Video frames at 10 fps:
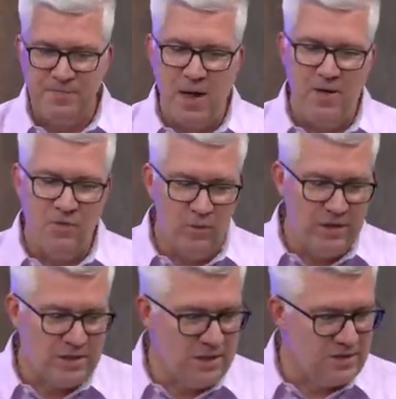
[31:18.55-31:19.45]
And the
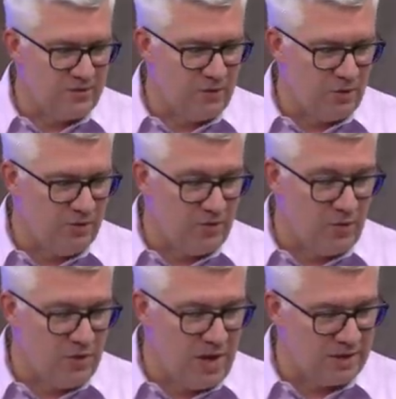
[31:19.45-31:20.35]
reason is for, for
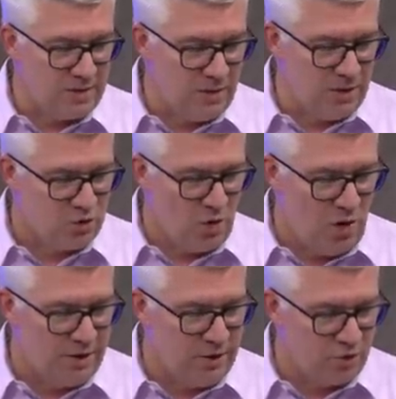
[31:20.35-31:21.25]
this, I'm going to
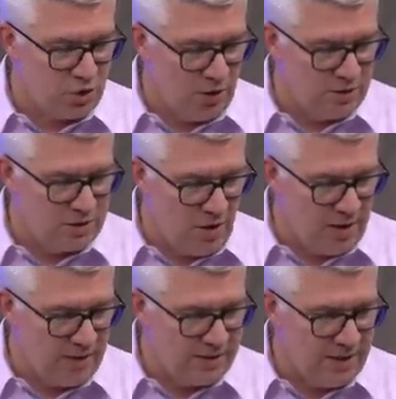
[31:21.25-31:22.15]
draw on your chart.
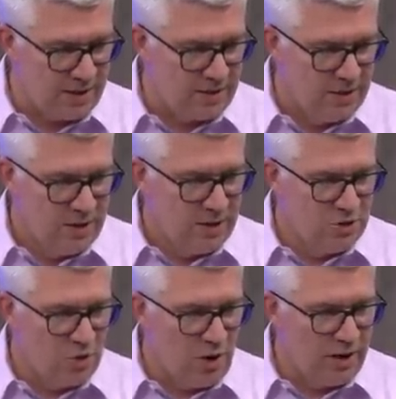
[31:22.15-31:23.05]
Sorry, it's like
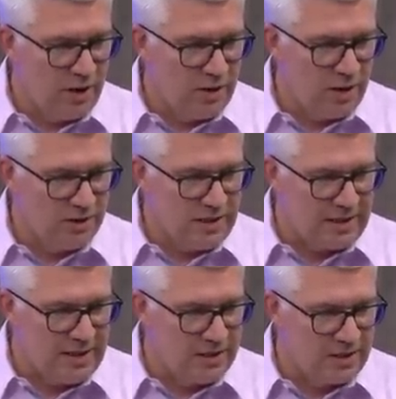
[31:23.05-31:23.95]
drawing on, uh, it's like
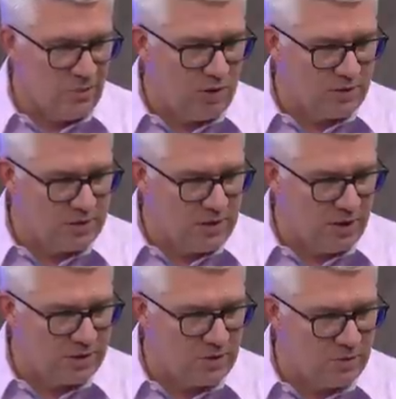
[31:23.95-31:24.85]
eating someone else's
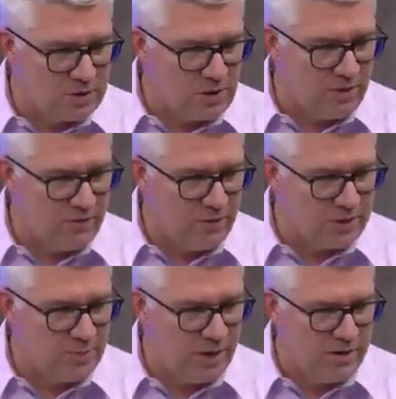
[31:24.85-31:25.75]
lunch. So sorry for
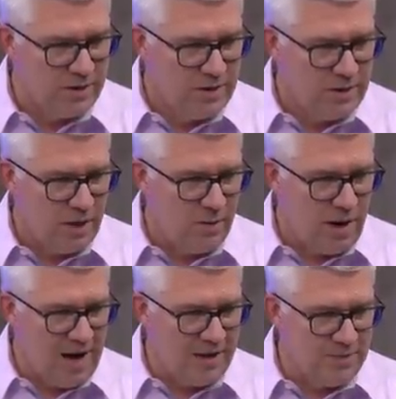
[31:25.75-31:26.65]
this, but um,
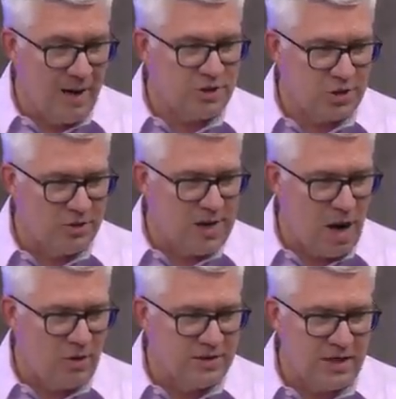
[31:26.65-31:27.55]
I, it's my chart
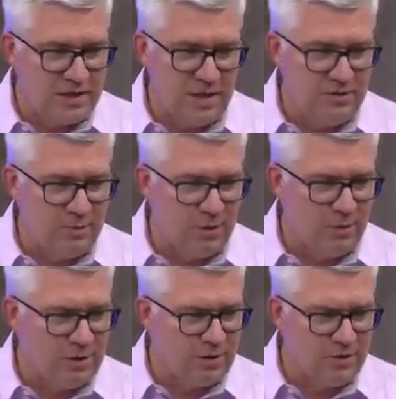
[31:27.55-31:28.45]
now because I saved your
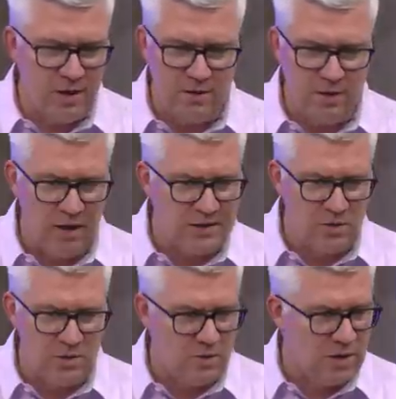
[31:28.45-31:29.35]
permalink, right? All right,
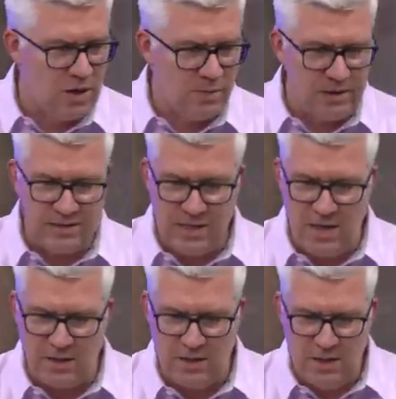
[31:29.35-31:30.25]
so here we go. I'm going to
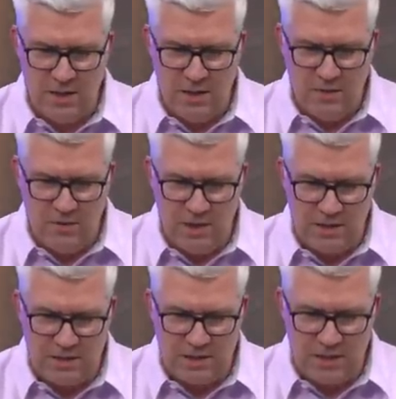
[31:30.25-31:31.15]
take
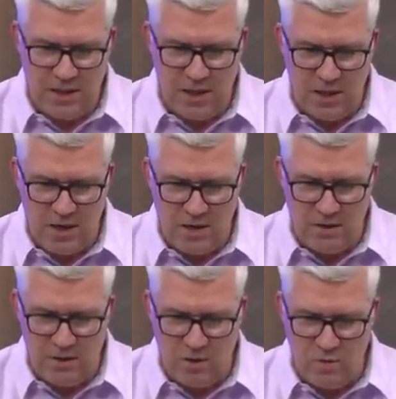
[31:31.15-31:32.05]
this uh,
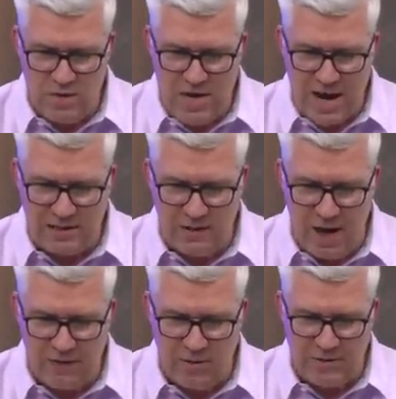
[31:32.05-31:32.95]
you know,
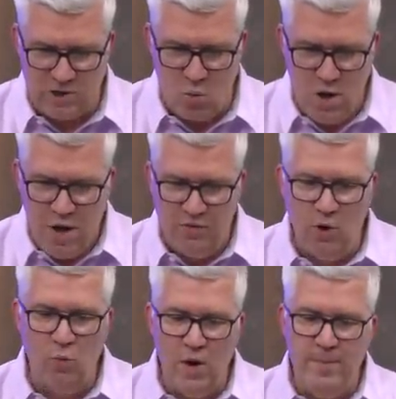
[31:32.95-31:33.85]
neckline, right? So
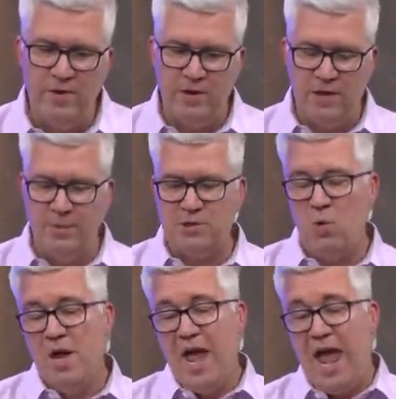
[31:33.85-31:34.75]
the rim of the cup.
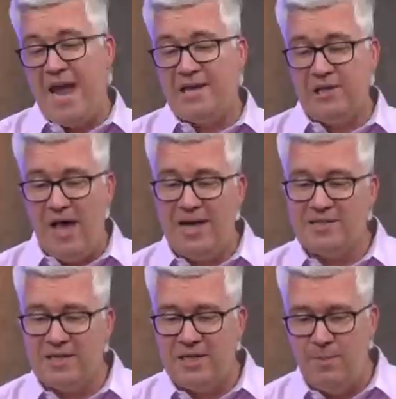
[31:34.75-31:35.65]
So a
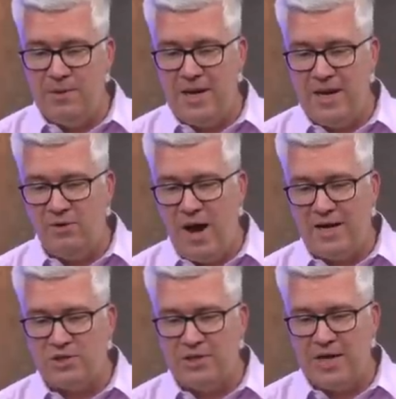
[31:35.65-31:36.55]
classic cup and handle
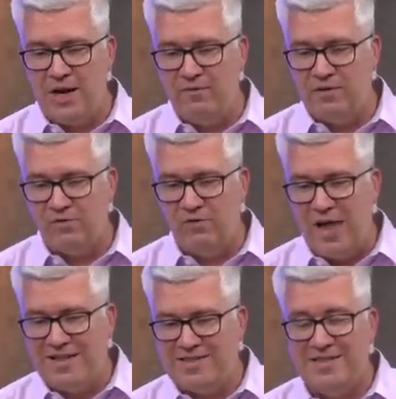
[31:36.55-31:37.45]
actually kind of is
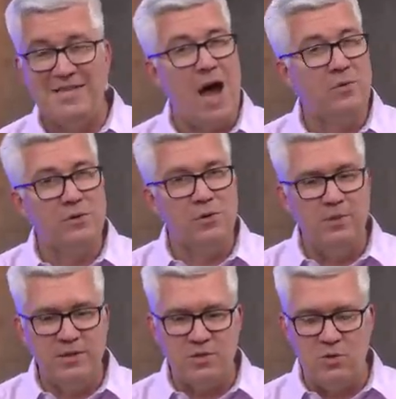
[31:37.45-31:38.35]
flat to down a little
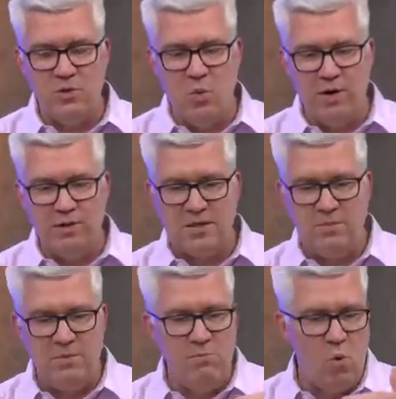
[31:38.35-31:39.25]
bit. So you want it to
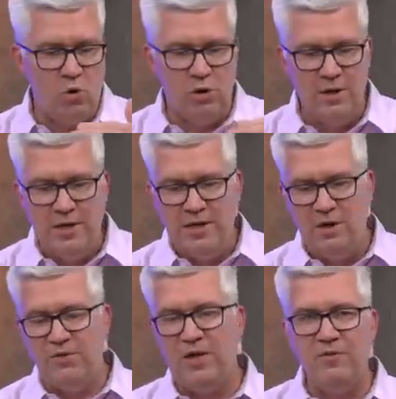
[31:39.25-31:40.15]
be more, you
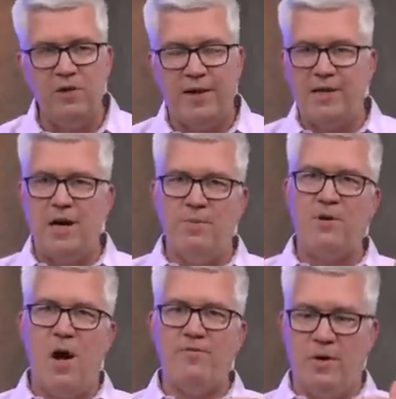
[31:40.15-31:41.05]
know, think of it like a cup of
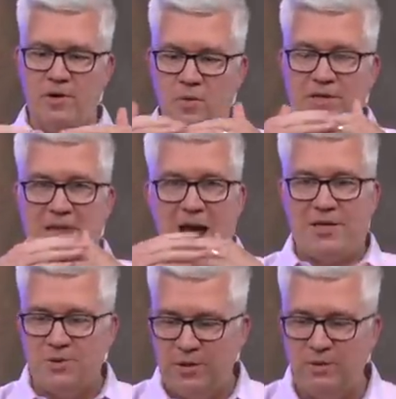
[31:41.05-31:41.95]
coffee, right? You want it to
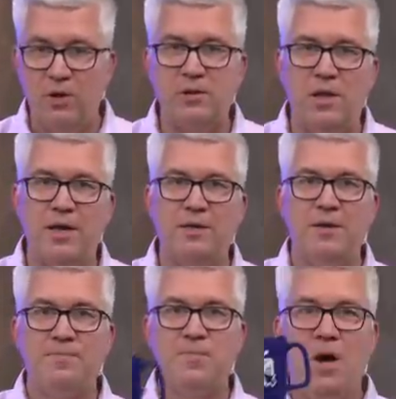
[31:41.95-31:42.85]
actually look like
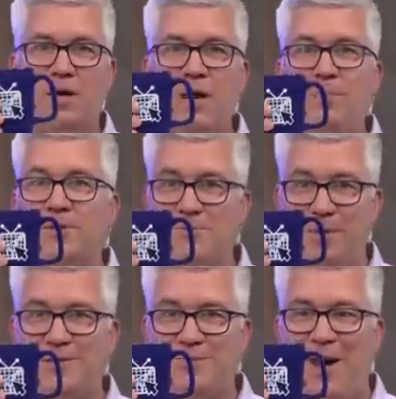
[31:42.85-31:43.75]
a cup as
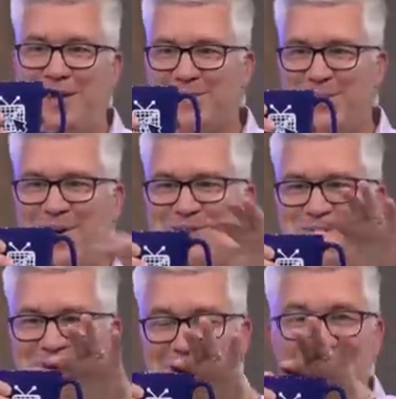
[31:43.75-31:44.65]
much as possible, right? So
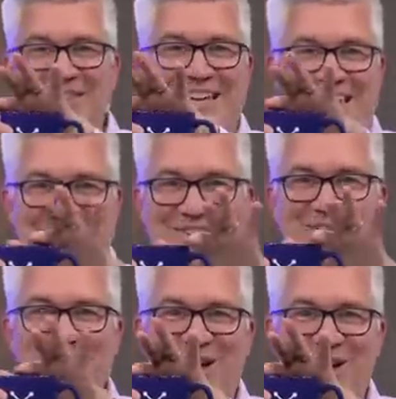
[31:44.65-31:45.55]
you want to have the
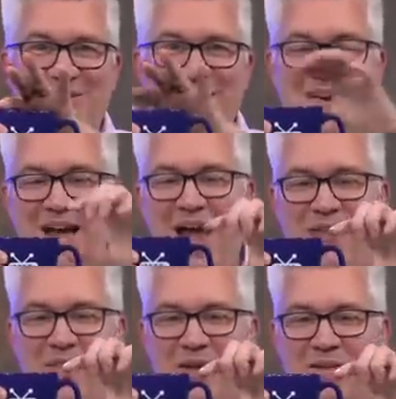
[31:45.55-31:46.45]
even rim,
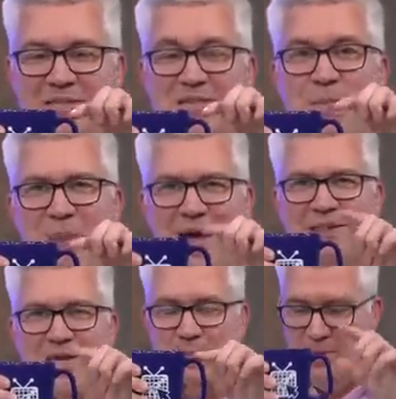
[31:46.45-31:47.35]
and then this is a bad
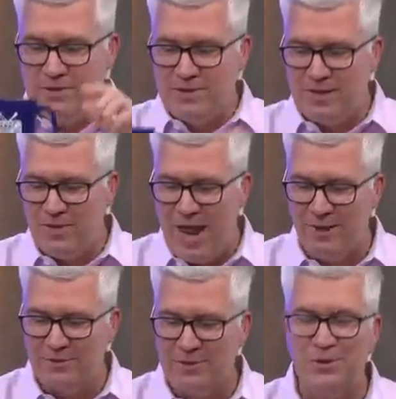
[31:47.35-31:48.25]
example because the, the
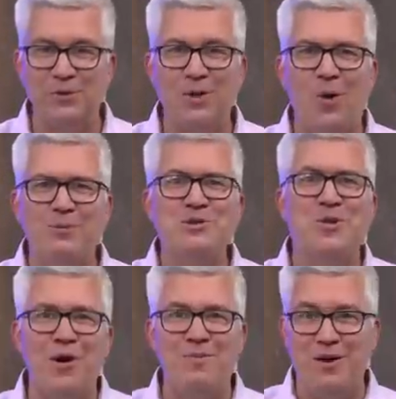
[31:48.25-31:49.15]
handle's a little lower, but you
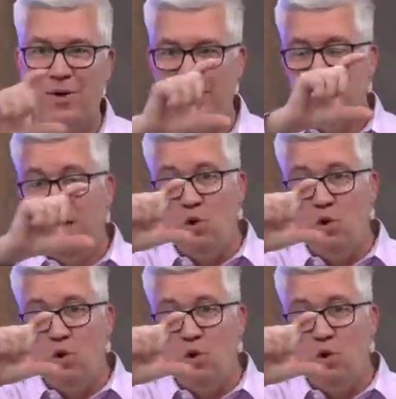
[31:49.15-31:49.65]
know what I mean, right?